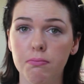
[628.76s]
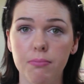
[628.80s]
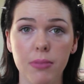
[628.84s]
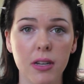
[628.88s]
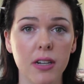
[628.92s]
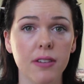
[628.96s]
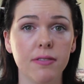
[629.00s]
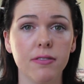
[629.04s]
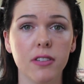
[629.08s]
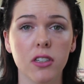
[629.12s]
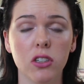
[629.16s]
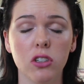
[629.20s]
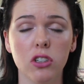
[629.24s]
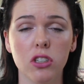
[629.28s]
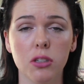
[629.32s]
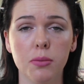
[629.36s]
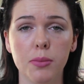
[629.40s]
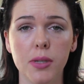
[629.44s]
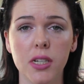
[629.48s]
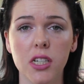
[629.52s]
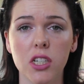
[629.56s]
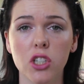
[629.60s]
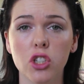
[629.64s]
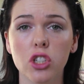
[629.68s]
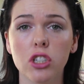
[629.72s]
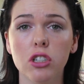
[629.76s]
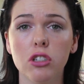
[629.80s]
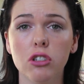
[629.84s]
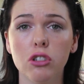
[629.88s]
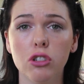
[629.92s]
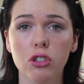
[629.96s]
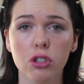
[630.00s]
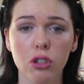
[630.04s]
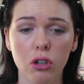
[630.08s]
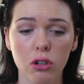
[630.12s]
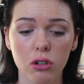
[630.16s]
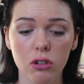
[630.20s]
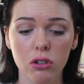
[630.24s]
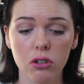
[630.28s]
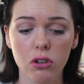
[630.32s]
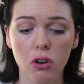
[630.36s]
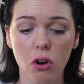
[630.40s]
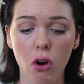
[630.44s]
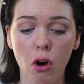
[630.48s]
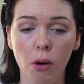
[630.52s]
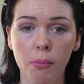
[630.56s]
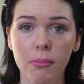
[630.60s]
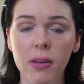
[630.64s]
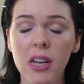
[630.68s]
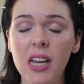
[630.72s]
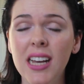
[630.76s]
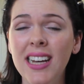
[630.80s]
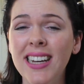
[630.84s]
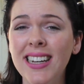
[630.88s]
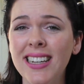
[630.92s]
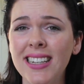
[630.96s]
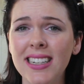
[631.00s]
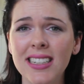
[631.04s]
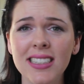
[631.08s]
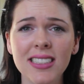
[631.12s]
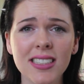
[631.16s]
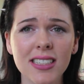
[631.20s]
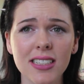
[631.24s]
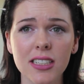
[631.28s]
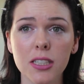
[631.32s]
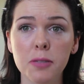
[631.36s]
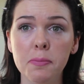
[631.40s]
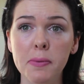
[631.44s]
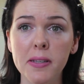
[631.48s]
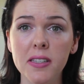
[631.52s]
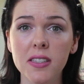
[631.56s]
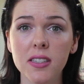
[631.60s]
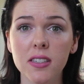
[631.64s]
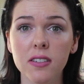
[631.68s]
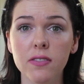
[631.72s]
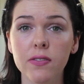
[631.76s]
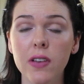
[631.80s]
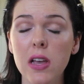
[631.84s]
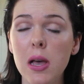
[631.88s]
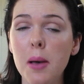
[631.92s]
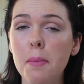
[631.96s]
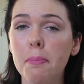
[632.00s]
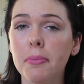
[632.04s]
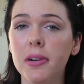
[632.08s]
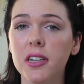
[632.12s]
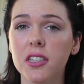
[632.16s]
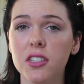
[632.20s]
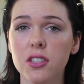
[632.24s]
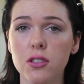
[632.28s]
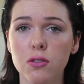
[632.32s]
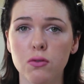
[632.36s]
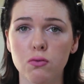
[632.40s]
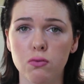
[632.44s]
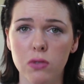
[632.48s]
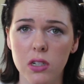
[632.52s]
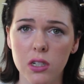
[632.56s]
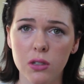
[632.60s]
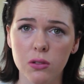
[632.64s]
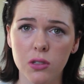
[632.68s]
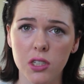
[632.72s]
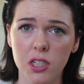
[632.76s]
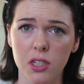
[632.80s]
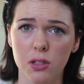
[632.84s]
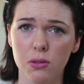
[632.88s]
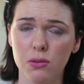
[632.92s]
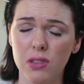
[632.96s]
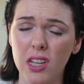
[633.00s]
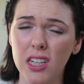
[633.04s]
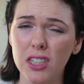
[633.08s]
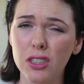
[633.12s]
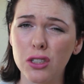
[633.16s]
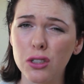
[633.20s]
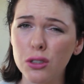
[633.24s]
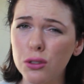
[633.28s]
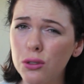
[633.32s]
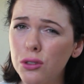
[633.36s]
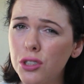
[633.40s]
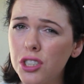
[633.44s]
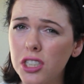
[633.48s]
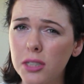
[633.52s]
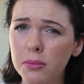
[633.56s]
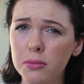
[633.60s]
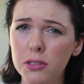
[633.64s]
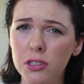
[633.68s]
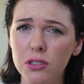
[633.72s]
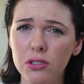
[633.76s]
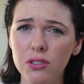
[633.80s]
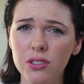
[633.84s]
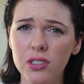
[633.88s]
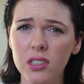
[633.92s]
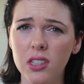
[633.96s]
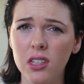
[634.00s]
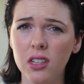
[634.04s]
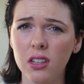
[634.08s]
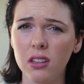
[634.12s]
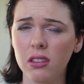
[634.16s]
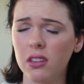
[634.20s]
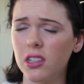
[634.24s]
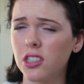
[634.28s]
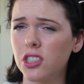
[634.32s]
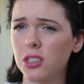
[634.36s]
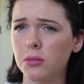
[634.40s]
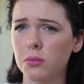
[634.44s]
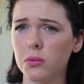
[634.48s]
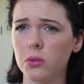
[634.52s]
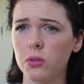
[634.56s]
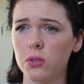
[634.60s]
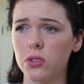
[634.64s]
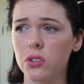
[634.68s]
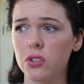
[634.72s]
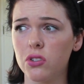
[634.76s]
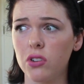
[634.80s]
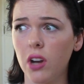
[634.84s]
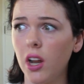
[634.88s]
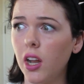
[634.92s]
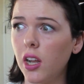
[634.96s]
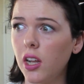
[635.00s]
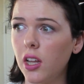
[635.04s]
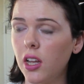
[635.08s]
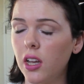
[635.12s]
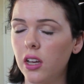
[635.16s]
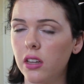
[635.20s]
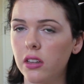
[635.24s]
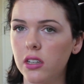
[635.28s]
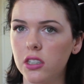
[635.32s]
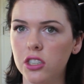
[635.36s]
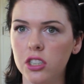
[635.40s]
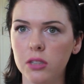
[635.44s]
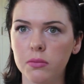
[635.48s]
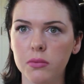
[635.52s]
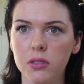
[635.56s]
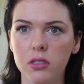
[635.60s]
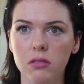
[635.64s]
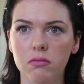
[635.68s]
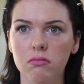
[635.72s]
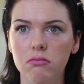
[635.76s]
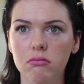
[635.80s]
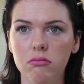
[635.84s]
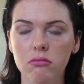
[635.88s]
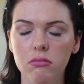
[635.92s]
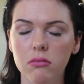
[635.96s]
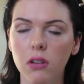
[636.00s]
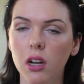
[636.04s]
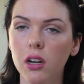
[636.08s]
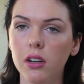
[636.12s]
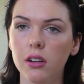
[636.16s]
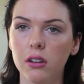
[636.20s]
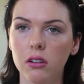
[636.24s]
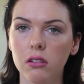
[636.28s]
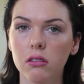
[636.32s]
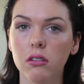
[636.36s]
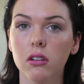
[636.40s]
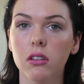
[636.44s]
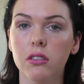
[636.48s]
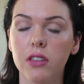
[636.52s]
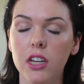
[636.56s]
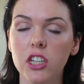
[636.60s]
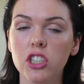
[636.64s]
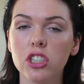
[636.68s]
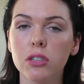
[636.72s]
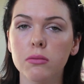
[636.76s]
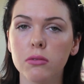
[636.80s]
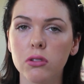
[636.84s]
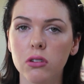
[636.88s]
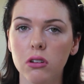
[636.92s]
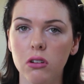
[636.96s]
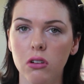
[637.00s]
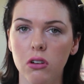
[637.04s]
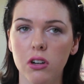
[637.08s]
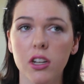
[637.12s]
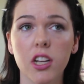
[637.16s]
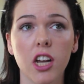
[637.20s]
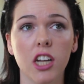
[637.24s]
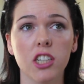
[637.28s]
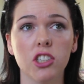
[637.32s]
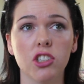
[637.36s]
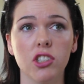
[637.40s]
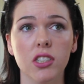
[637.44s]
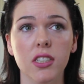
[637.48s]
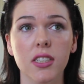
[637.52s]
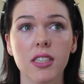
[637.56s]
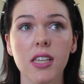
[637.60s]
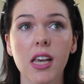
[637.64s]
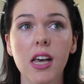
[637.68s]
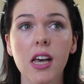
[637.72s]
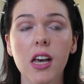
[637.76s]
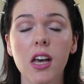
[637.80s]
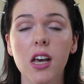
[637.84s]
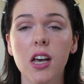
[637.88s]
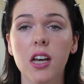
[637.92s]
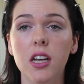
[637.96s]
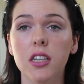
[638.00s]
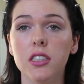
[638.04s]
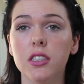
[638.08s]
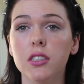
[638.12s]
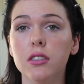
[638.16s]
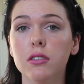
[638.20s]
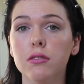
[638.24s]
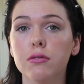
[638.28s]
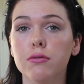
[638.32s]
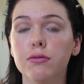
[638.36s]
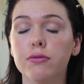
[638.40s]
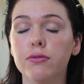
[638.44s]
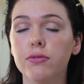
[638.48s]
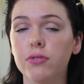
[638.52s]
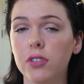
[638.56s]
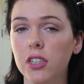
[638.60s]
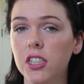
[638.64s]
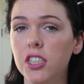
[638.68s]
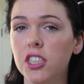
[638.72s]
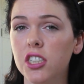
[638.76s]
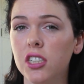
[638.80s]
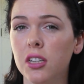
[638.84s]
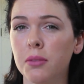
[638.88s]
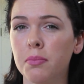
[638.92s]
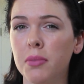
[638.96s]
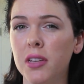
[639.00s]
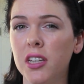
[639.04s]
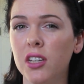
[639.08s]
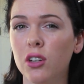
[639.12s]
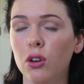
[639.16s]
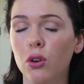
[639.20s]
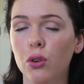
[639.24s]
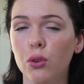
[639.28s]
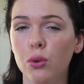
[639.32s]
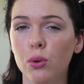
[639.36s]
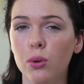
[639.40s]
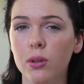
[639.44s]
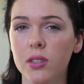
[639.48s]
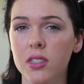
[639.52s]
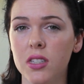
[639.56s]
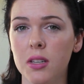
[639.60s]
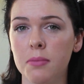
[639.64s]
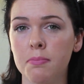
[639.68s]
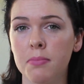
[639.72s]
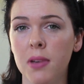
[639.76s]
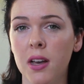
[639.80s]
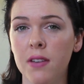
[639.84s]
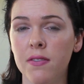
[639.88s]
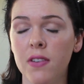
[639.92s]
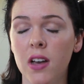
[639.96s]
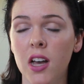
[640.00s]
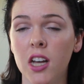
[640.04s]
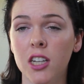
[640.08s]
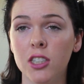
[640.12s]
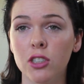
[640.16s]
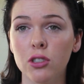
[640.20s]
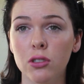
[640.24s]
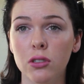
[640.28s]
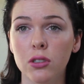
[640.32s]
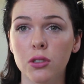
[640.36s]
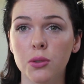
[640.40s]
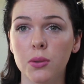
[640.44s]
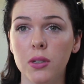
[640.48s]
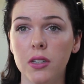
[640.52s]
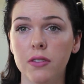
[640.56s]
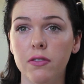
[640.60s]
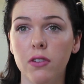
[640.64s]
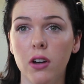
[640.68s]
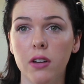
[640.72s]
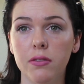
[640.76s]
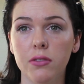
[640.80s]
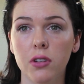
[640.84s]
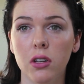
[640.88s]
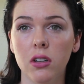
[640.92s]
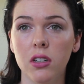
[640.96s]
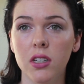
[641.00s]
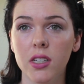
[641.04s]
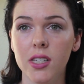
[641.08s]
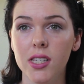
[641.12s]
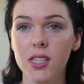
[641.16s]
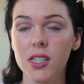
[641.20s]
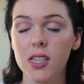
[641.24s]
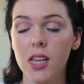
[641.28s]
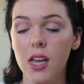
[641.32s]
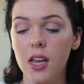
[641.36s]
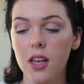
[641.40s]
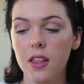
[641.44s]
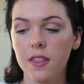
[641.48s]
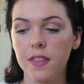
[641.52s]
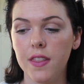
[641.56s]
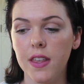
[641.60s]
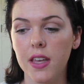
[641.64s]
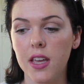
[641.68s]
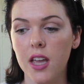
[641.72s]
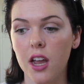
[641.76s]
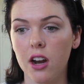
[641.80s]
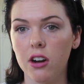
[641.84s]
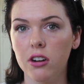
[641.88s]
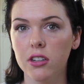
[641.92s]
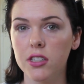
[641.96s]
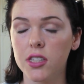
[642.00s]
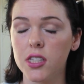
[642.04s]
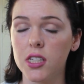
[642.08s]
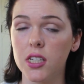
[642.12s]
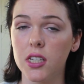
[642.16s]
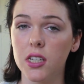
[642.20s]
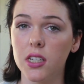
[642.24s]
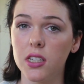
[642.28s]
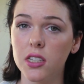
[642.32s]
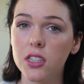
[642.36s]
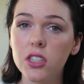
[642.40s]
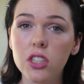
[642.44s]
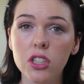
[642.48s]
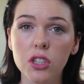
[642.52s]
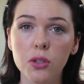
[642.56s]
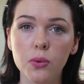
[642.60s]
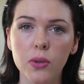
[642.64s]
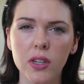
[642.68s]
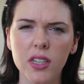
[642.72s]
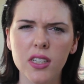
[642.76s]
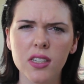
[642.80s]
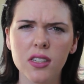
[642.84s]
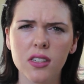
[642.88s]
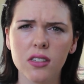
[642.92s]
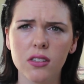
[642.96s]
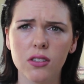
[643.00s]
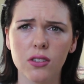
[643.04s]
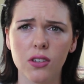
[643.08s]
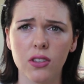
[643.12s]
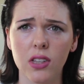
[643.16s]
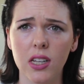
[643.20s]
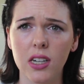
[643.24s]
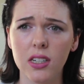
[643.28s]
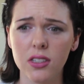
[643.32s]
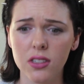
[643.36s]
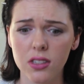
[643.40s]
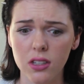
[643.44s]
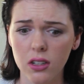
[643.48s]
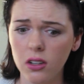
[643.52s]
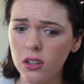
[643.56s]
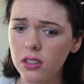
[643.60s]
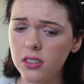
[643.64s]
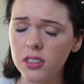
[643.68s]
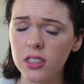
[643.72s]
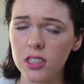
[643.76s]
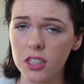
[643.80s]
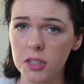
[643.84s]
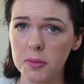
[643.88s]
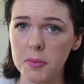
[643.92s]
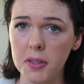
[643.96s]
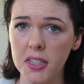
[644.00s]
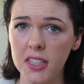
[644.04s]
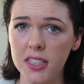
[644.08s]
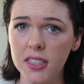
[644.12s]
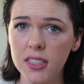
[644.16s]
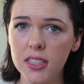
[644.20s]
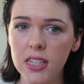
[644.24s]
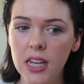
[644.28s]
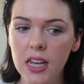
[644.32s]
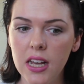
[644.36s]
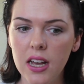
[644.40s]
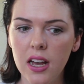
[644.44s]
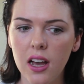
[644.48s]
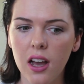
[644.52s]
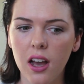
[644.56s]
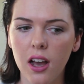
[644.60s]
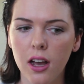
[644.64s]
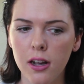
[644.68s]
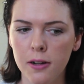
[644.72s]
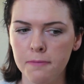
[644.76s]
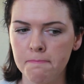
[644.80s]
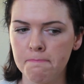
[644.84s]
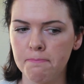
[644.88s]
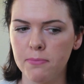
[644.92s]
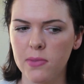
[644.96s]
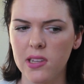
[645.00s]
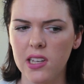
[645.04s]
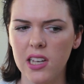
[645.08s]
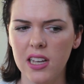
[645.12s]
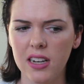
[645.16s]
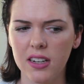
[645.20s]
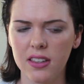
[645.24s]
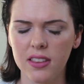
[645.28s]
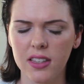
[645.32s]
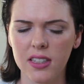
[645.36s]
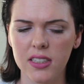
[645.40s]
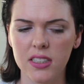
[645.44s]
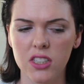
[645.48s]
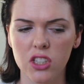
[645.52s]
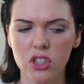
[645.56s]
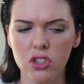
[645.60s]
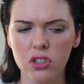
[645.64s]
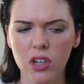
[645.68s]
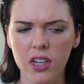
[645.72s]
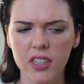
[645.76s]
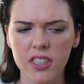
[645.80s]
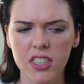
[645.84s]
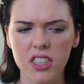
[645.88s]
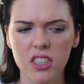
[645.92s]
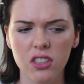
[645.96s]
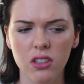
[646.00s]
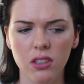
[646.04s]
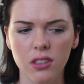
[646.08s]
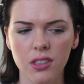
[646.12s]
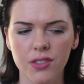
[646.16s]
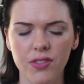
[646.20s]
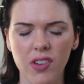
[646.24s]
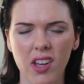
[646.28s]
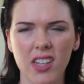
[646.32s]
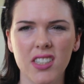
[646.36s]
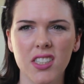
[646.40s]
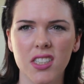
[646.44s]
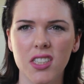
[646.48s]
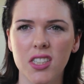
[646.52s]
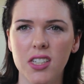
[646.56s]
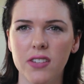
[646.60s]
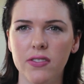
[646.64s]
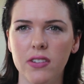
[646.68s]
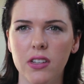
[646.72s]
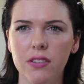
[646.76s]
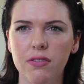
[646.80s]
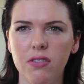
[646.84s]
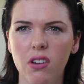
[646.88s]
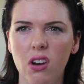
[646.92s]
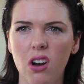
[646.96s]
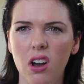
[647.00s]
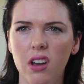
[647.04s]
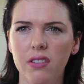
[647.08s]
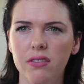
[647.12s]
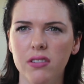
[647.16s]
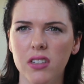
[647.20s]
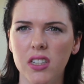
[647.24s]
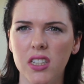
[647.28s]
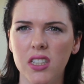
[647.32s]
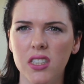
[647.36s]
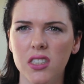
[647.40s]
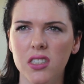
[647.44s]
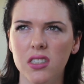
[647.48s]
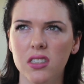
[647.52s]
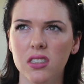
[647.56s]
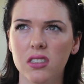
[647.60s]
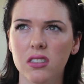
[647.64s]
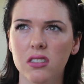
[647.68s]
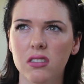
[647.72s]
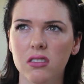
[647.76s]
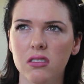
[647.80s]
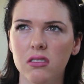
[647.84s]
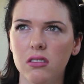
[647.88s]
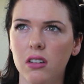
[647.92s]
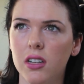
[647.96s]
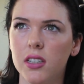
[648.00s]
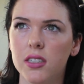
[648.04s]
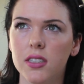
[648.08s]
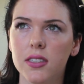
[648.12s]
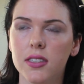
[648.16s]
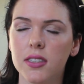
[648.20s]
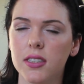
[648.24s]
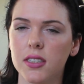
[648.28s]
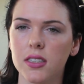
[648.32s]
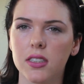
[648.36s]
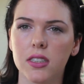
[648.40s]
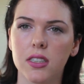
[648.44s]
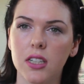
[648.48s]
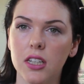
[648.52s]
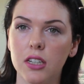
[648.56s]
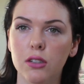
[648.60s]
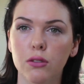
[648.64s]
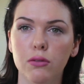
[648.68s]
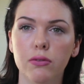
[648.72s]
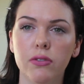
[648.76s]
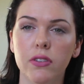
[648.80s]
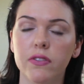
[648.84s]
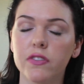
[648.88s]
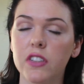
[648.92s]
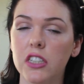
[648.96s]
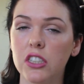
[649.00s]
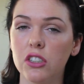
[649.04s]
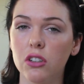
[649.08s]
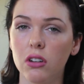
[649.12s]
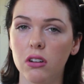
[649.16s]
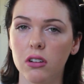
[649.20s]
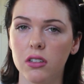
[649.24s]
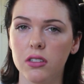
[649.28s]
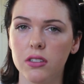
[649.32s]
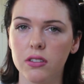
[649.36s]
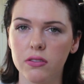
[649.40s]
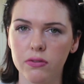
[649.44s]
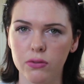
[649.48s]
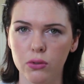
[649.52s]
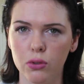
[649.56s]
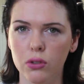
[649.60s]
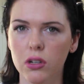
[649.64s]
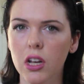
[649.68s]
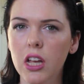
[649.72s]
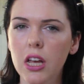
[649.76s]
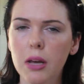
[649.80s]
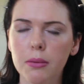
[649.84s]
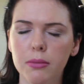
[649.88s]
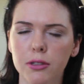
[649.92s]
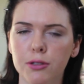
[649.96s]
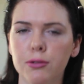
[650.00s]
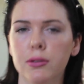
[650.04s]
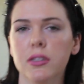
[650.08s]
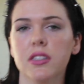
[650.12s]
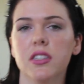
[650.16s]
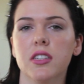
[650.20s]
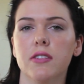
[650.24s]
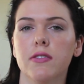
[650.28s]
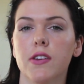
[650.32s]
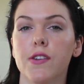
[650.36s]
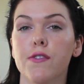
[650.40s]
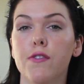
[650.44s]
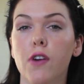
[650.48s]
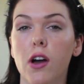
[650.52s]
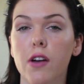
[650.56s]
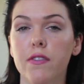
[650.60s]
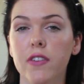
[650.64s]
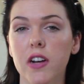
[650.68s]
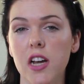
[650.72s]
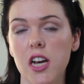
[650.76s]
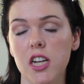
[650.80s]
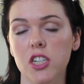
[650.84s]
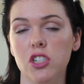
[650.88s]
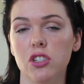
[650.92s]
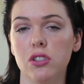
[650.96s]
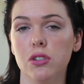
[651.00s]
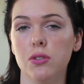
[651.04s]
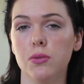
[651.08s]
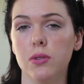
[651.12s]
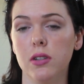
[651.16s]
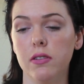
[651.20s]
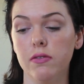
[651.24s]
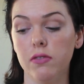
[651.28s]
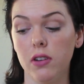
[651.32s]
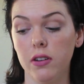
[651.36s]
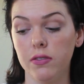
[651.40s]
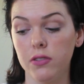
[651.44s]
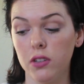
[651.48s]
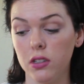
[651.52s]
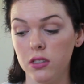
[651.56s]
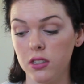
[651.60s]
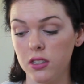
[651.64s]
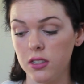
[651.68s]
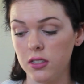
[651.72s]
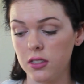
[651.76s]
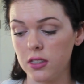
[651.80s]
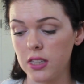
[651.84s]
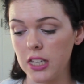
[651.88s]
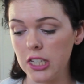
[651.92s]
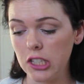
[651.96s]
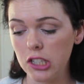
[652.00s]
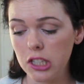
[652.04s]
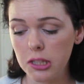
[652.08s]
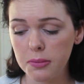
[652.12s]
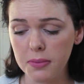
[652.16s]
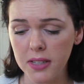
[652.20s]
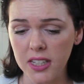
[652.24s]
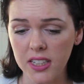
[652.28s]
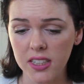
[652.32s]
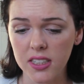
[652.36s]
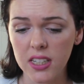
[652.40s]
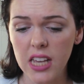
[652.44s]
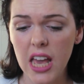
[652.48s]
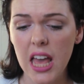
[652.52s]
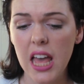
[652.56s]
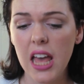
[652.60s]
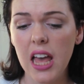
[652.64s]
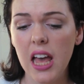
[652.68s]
benefitcosmetics.com. It is expensive, but it's the real deal. They do ship to New Zealand, they ship to Australia, they ship to, I don't know, they ship to a lot of countries. It's free shipping on orders above $125. The currency is US, so that is a lot to spend. And I think it's $19 for under 75 and like $16 or $15 for between $75 and $125 that you spend.